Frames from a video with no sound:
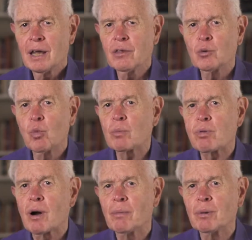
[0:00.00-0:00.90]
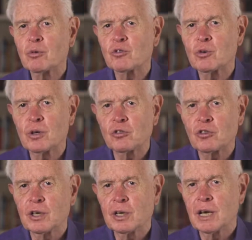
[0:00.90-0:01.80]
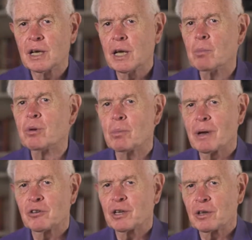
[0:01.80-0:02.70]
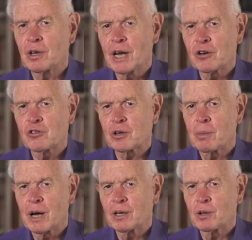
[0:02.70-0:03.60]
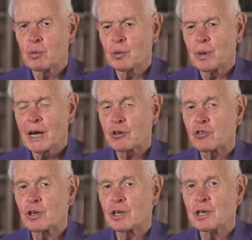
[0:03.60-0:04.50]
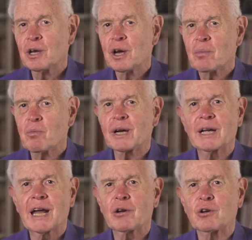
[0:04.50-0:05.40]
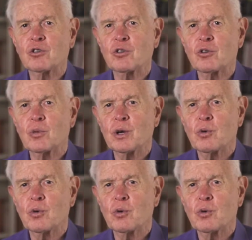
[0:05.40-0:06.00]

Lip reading: And then what problems do we see in implementing the logic model when we actually bring it out into the real